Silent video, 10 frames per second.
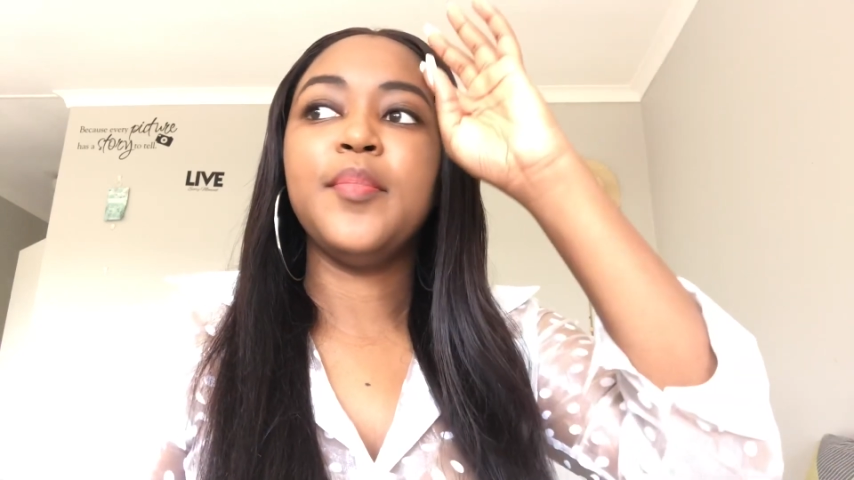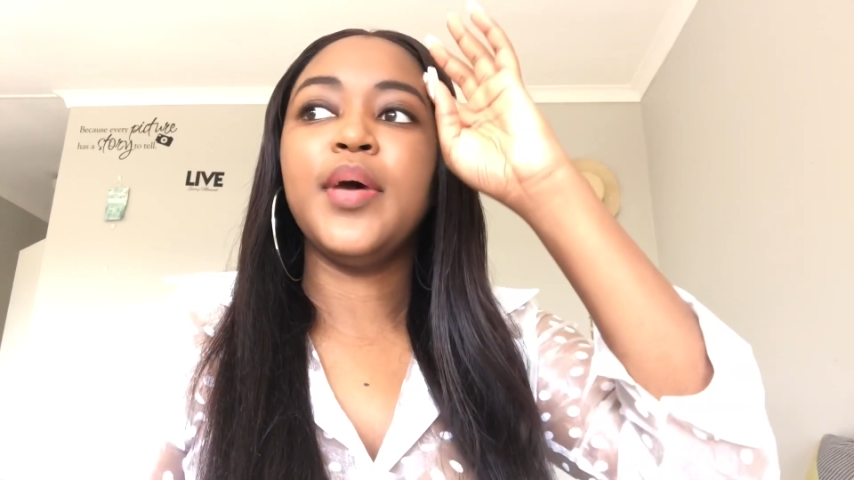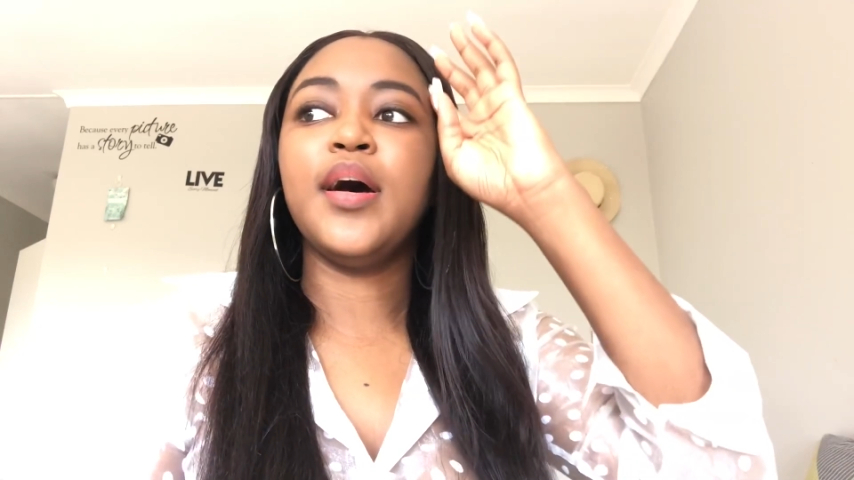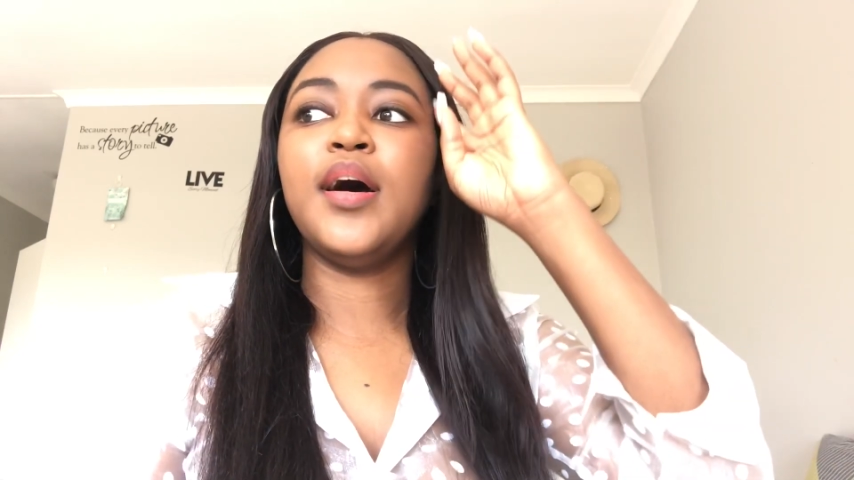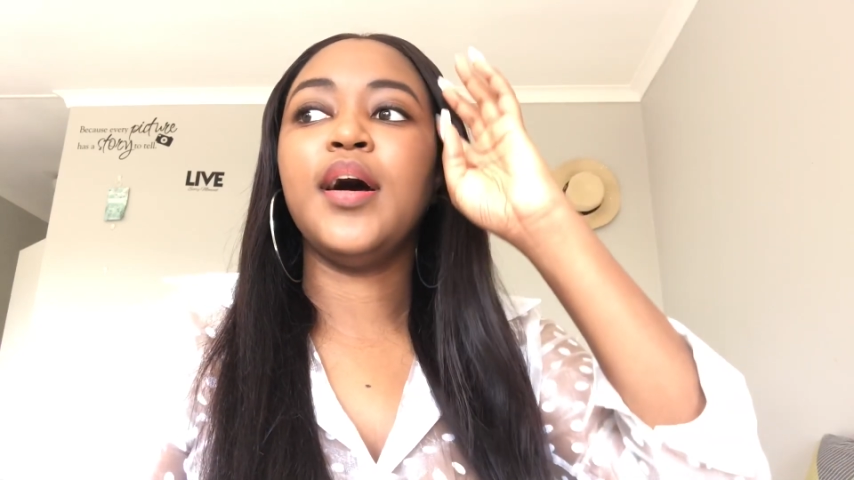
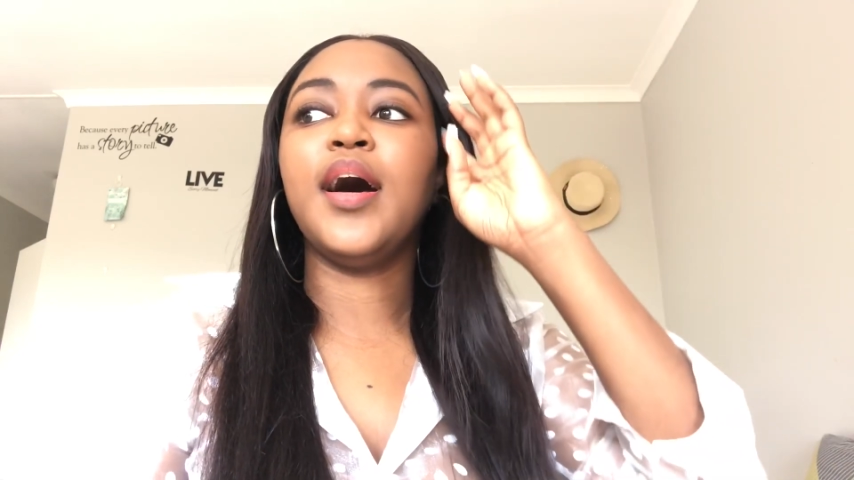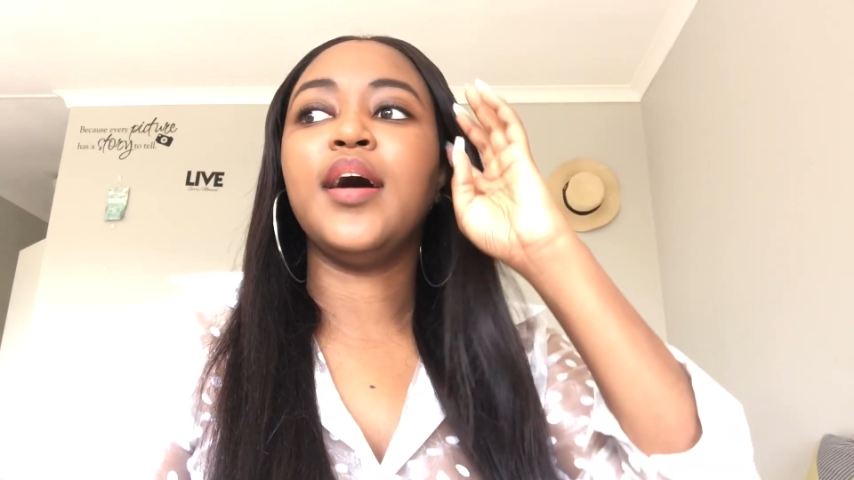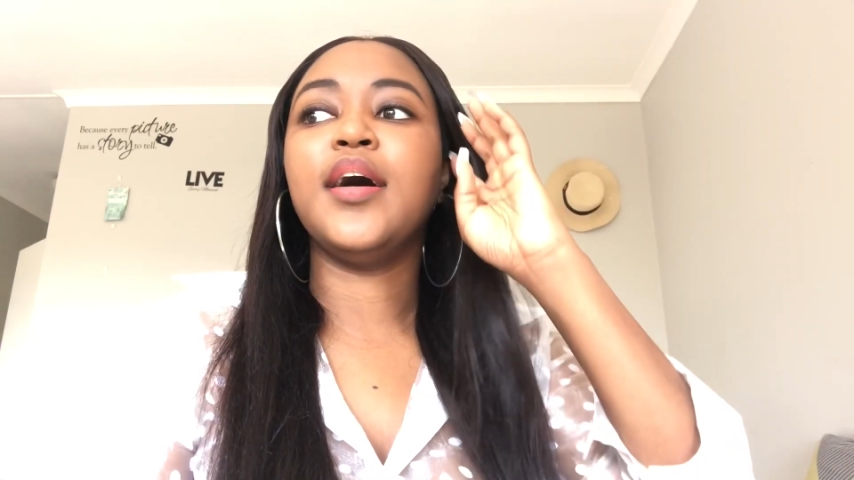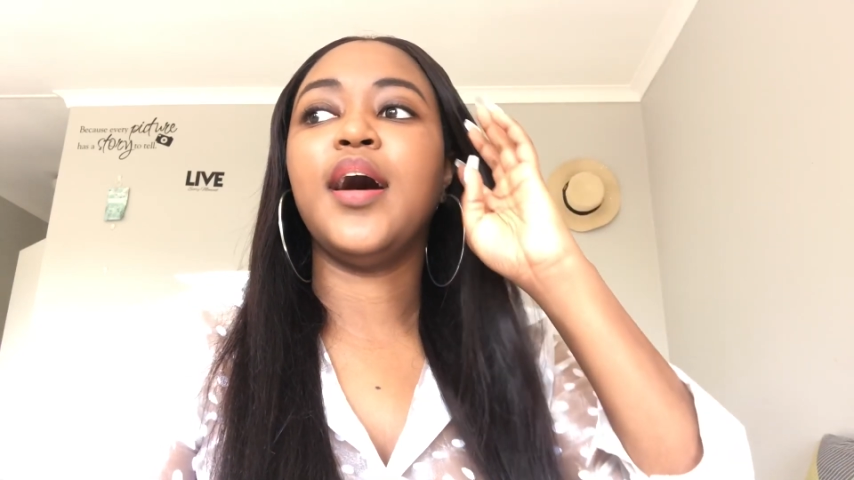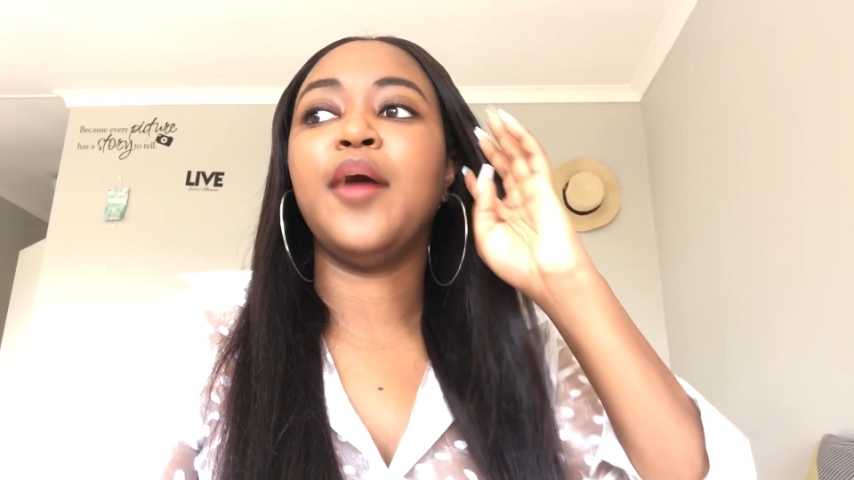
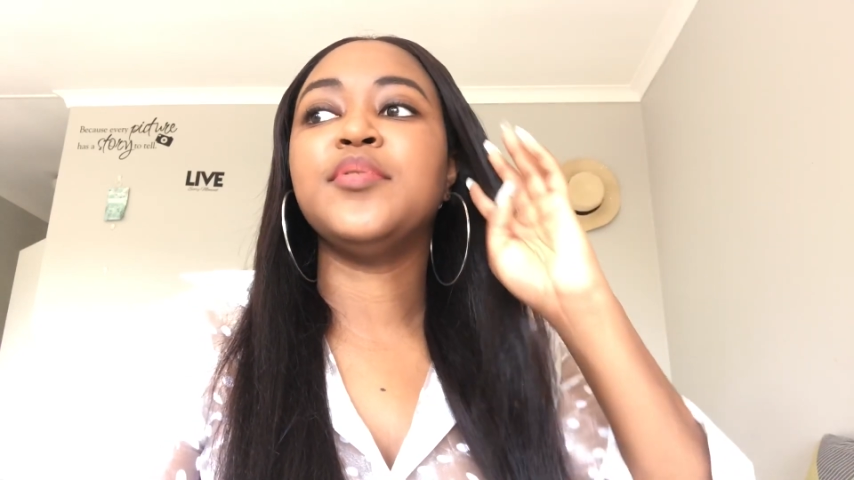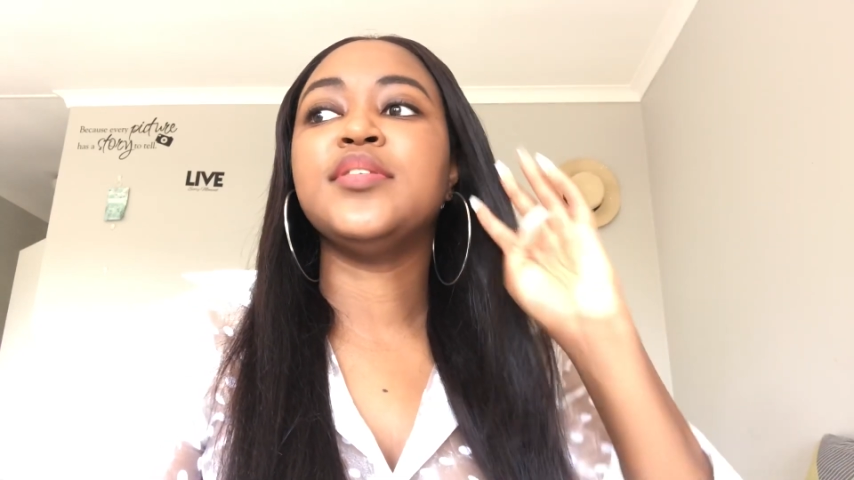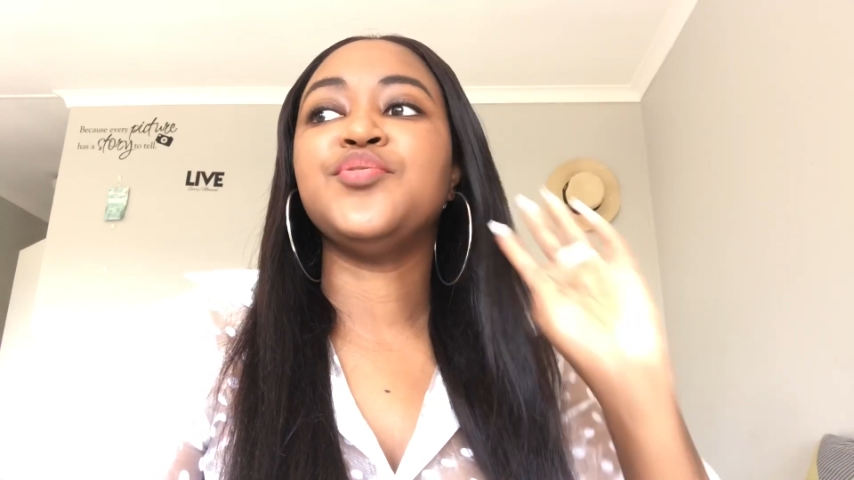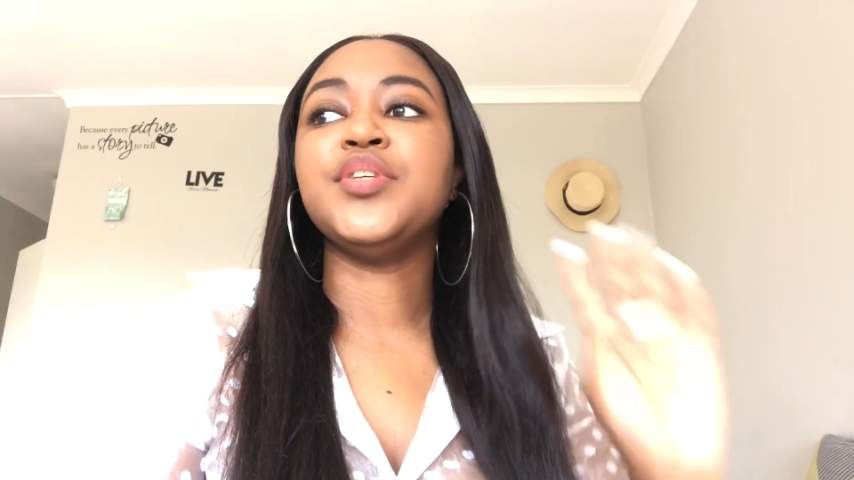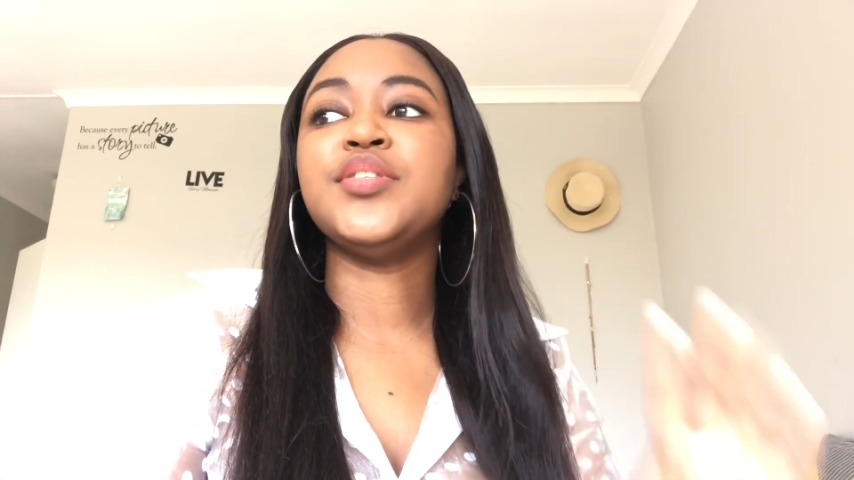I
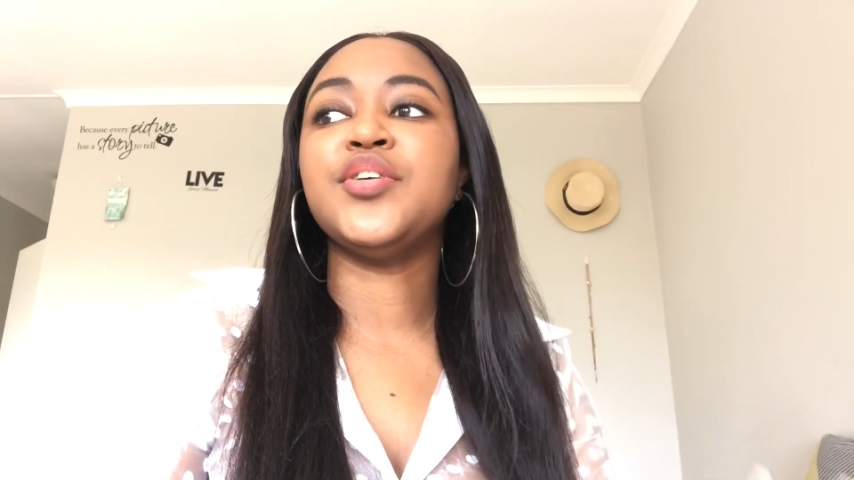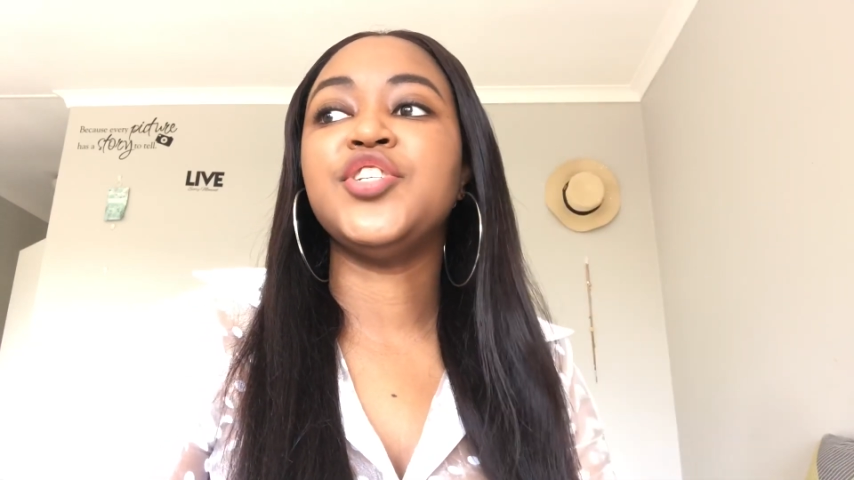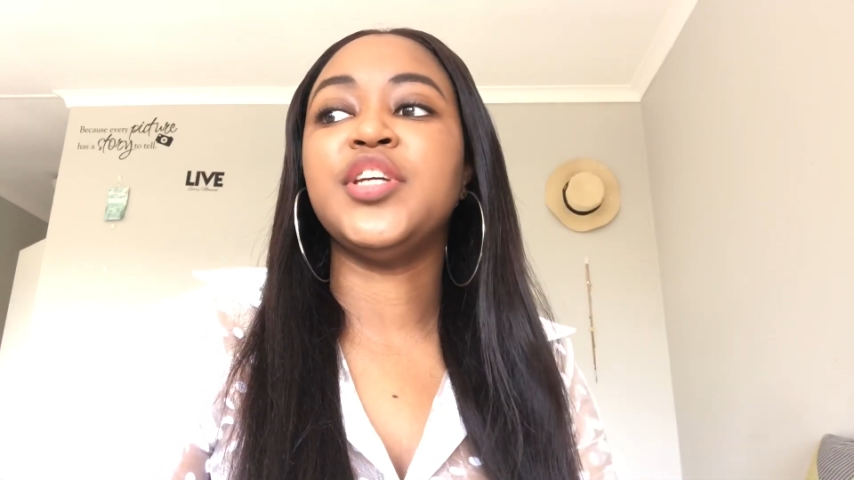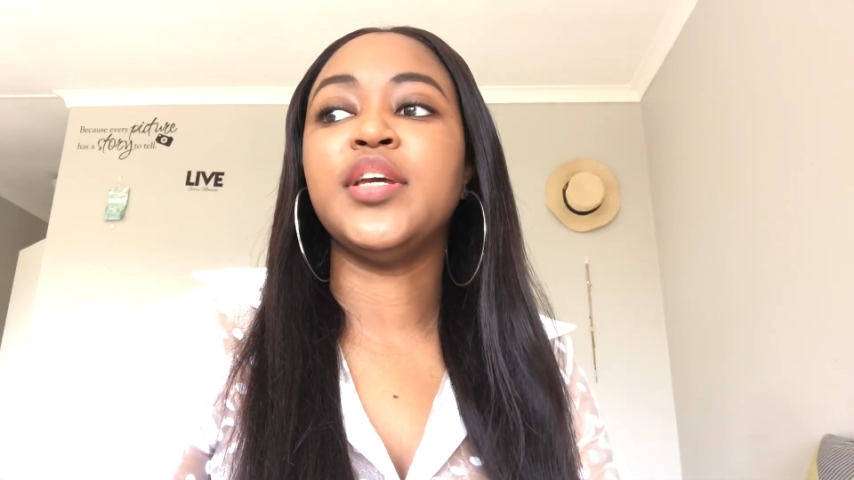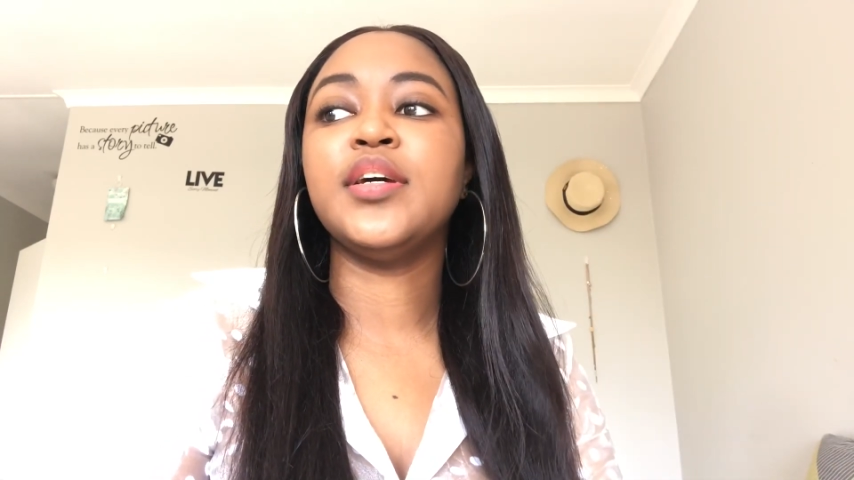was
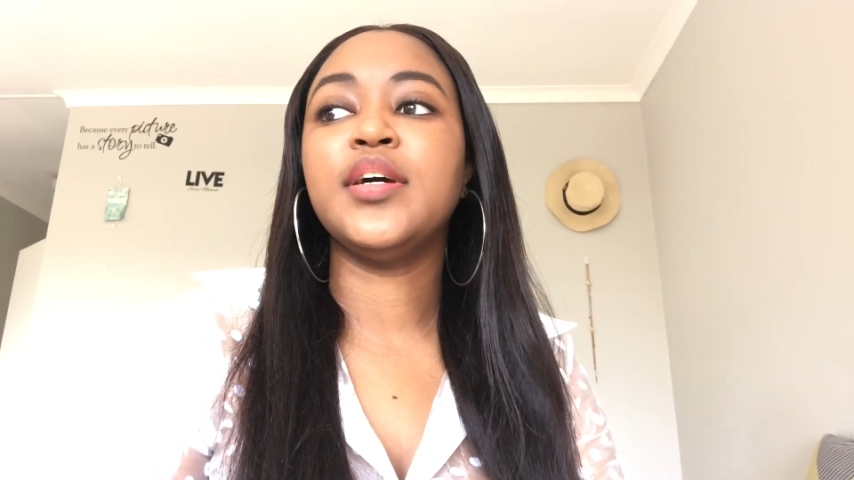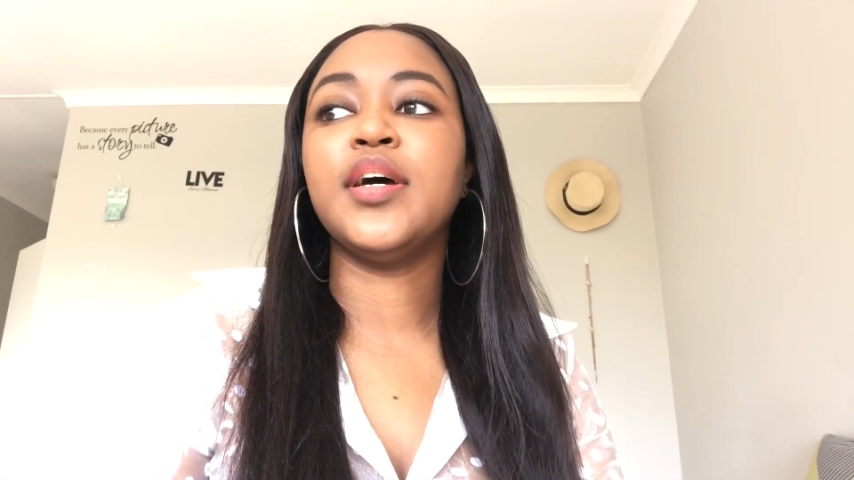researching